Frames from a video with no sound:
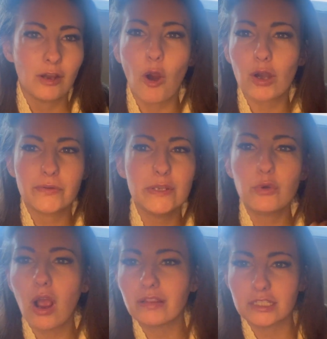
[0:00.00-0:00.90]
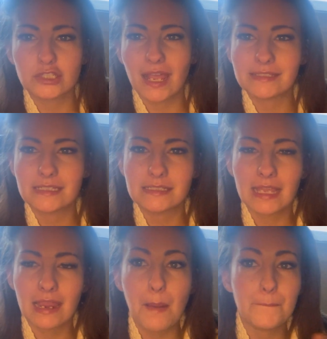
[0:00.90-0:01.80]
or if you got the chance to
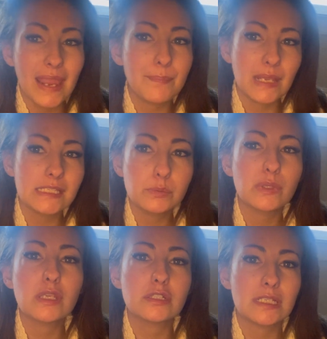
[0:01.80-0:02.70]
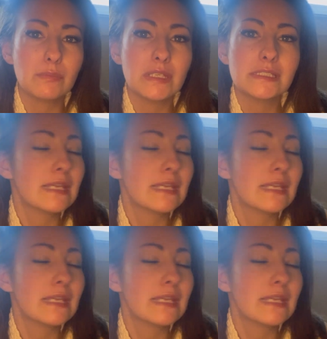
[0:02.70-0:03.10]
say, make peace with your demons,